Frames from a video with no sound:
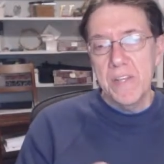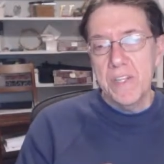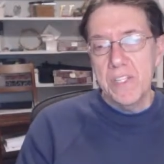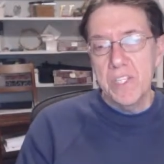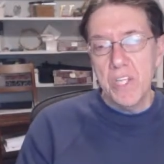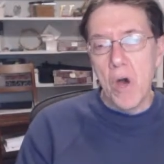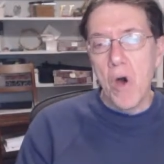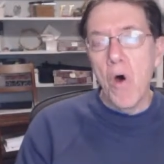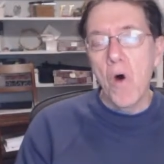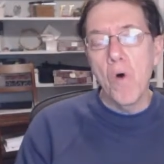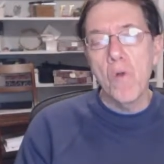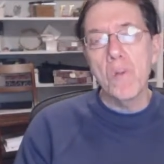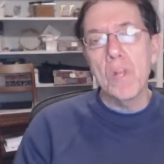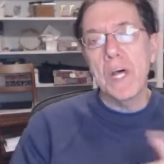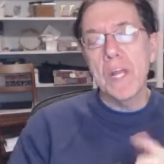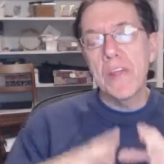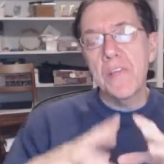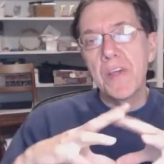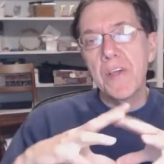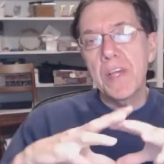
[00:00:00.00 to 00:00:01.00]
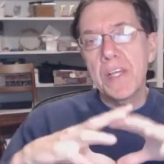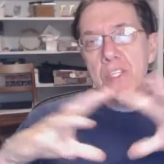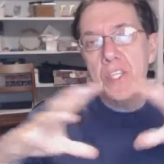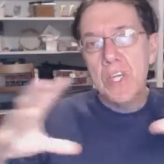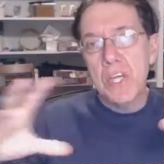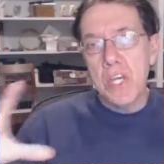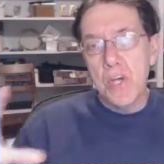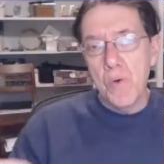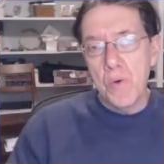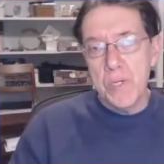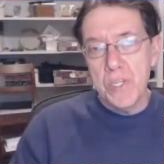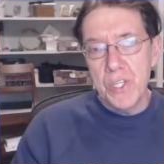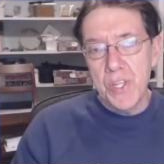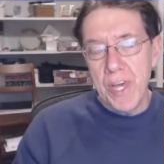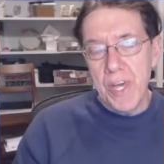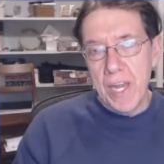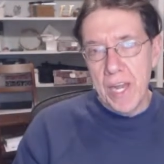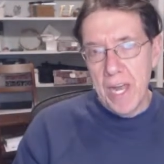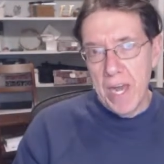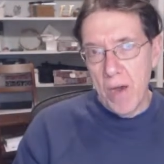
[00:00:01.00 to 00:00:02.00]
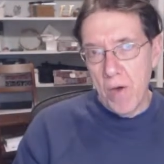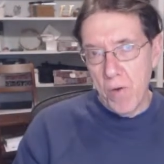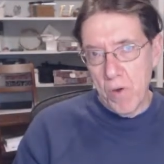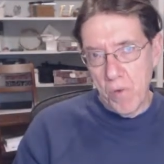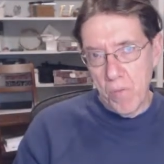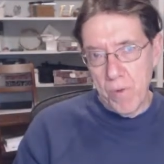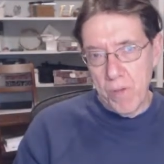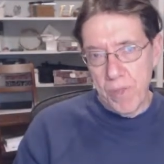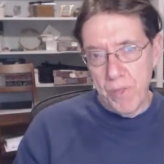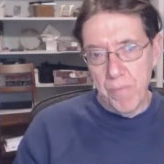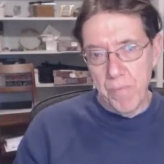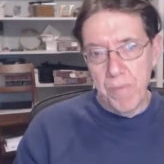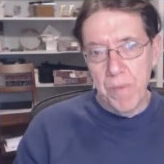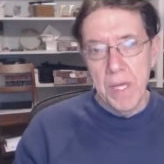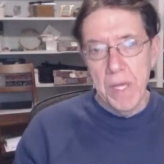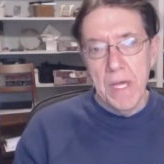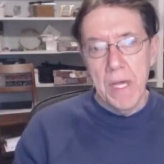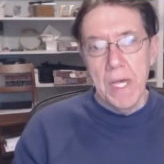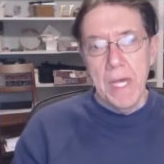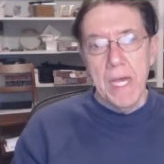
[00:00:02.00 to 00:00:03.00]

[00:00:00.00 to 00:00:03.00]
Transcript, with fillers: There's a whole lot of things that go into that algorithm.